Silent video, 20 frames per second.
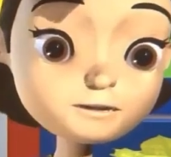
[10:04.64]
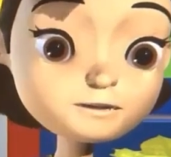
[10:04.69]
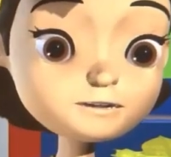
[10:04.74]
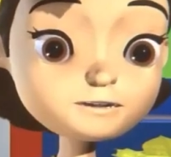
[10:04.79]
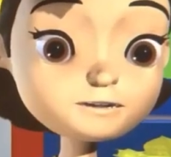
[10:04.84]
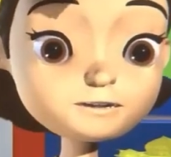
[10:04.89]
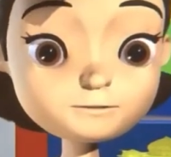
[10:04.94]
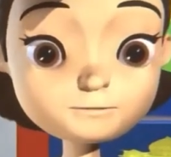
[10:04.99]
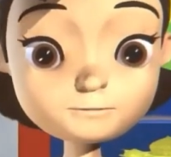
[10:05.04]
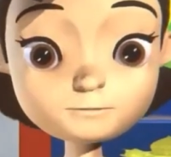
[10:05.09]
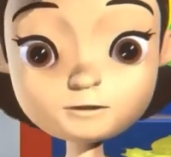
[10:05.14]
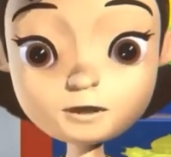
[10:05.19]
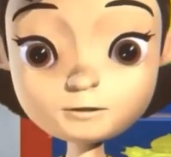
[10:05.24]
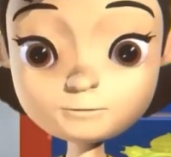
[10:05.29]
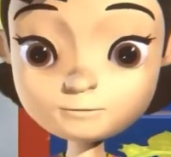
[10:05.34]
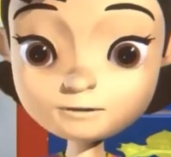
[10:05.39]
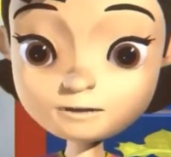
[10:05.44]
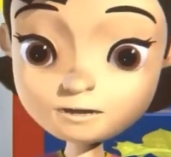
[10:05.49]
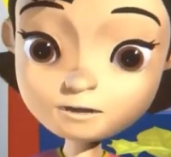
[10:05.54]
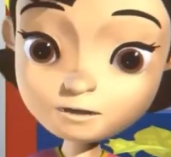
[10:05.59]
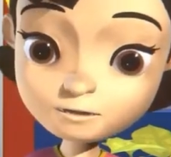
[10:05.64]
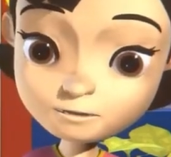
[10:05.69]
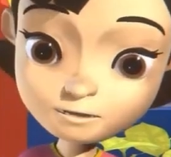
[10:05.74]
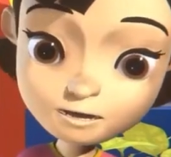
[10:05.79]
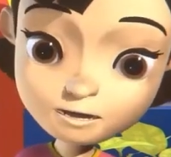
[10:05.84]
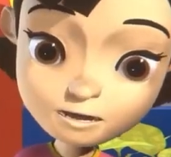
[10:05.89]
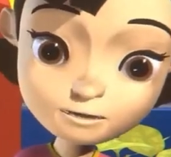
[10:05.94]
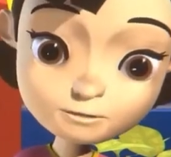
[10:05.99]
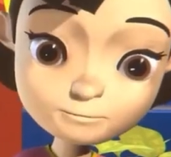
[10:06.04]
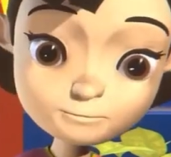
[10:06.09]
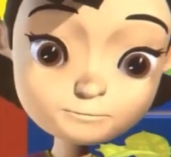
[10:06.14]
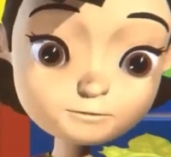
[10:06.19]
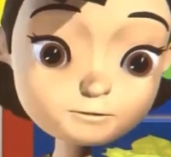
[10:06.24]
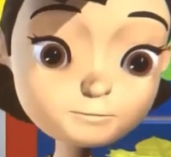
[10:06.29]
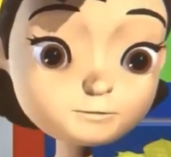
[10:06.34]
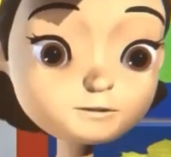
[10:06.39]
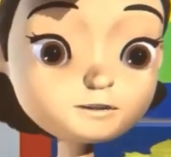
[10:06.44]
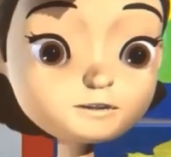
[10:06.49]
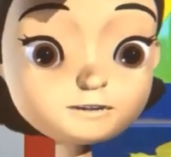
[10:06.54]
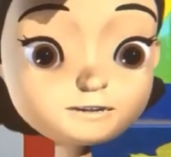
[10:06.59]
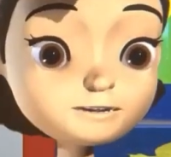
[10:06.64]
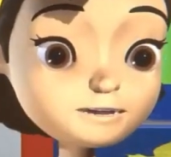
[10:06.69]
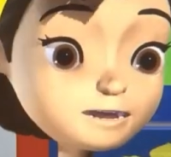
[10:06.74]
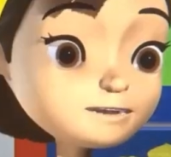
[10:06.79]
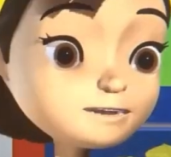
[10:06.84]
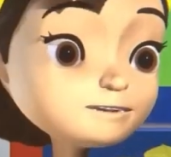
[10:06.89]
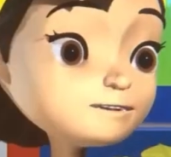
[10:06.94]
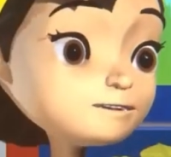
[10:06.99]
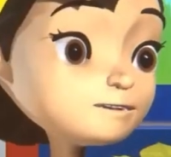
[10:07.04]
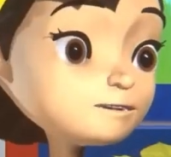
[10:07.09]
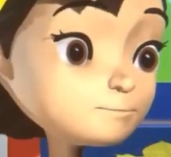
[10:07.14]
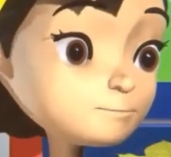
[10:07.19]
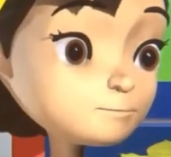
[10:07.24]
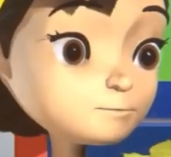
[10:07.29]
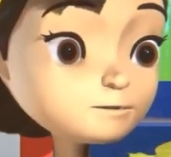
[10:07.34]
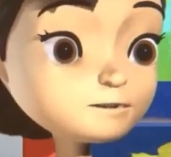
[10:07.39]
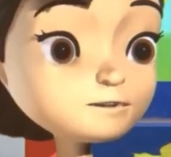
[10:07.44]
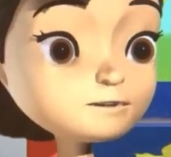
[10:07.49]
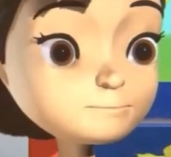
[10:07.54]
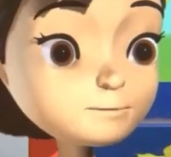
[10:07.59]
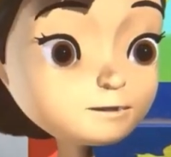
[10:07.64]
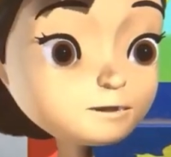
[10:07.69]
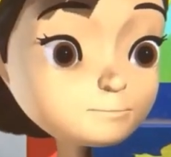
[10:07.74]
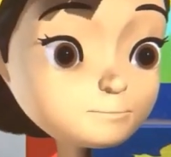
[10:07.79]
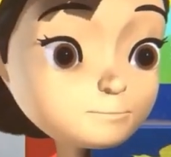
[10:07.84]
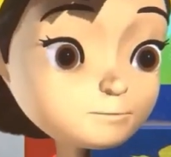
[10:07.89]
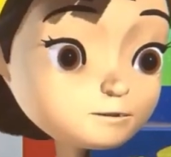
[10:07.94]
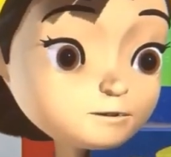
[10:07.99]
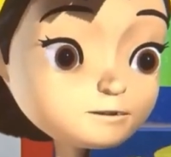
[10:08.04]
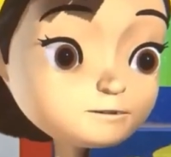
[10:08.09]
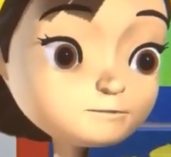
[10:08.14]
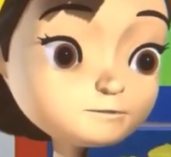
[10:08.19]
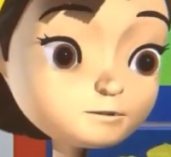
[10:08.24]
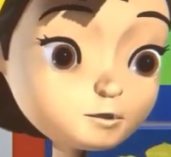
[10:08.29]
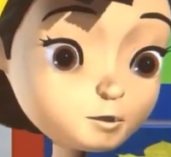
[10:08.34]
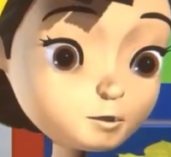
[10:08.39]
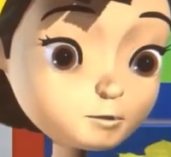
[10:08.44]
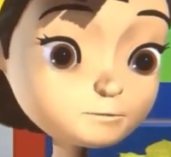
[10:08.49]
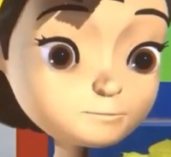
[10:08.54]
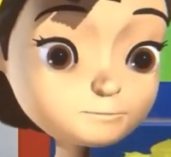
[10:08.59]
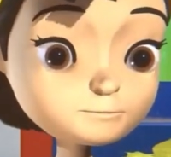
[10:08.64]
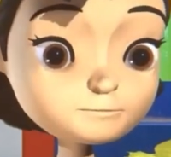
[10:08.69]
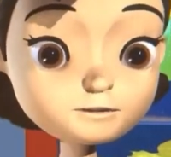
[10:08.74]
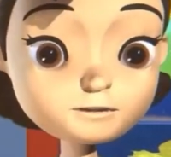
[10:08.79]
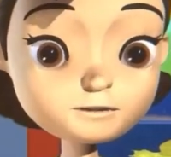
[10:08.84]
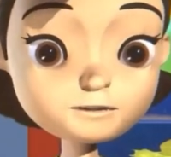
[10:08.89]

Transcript: This is through carbon dioxide, which is a gas that is released by the burning of coal,